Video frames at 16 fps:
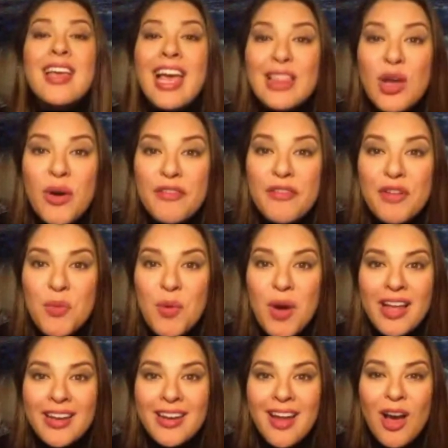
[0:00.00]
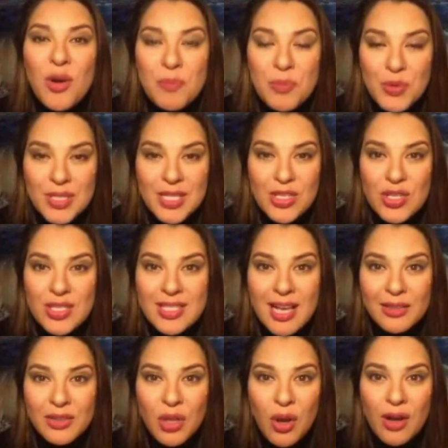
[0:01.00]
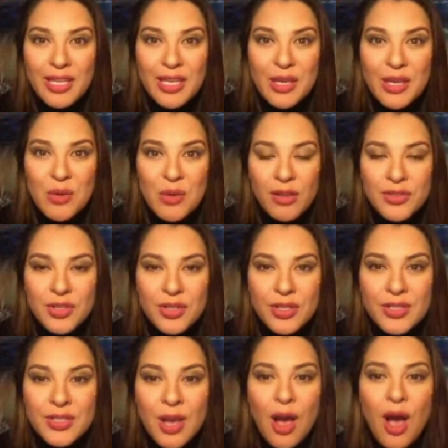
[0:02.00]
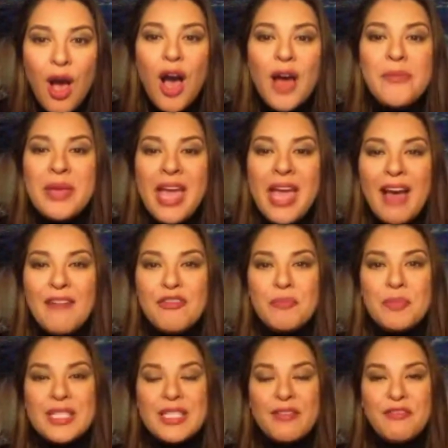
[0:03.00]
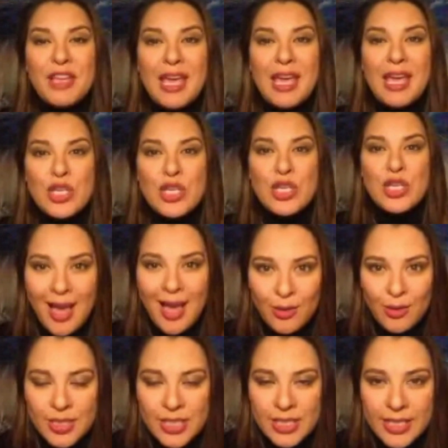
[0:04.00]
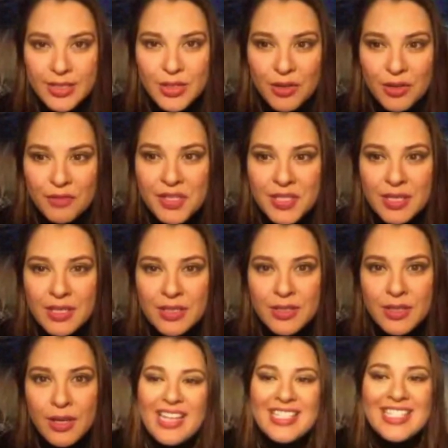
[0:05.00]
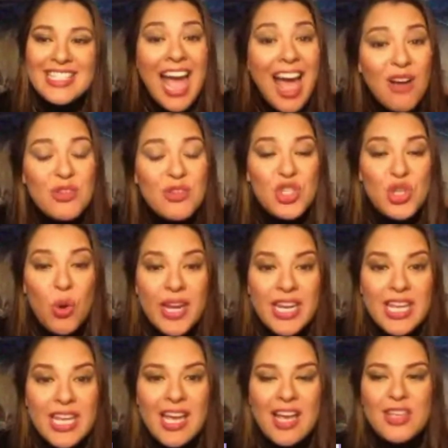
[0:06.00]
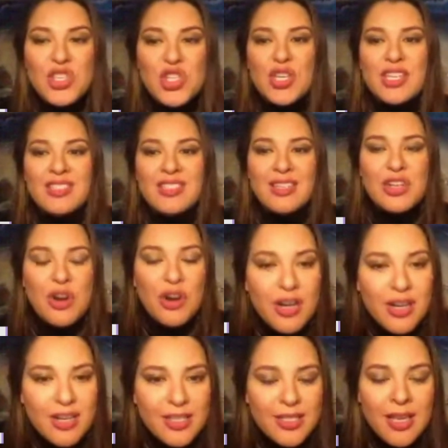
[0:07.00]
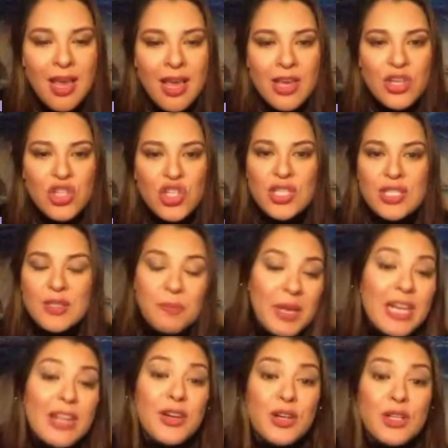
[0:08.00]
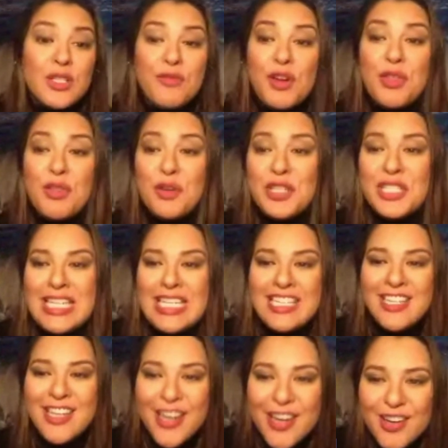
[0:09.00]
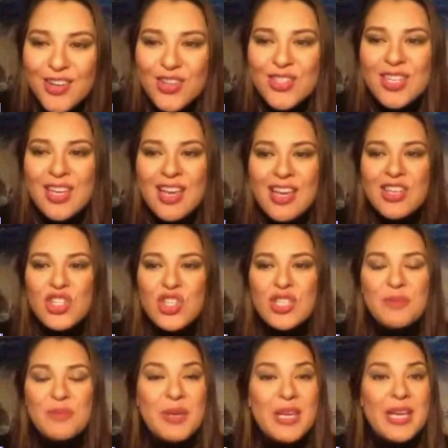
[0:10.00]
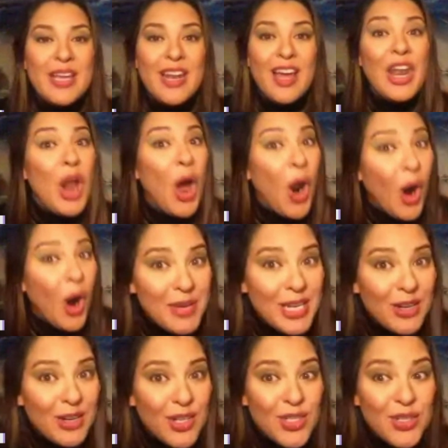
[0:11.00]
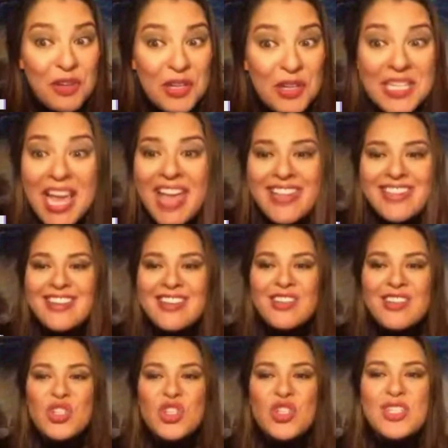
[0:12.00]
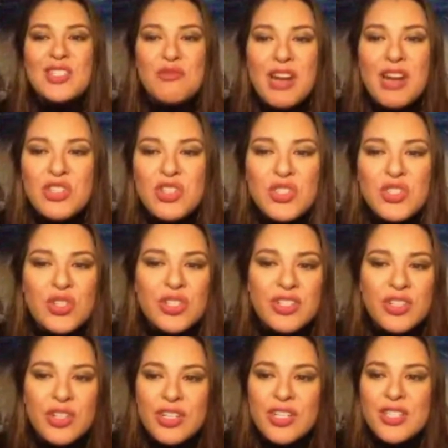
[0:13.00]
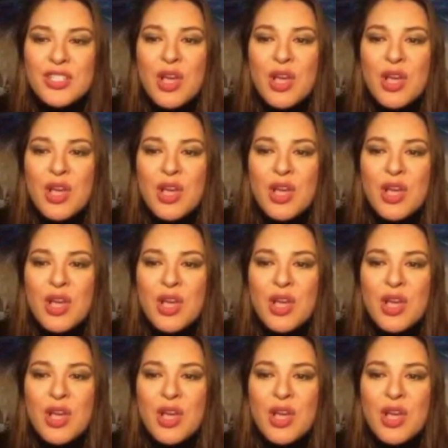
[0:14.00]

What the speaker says: Hello everyone! Ako po si Giselle Tongi Walters on behalf of Pacific Asian Counseling Services. Now joining us, she is a nurse. She's been a nurse for 13 years. She's been an Army nurse for 10 years. She's a registered nurse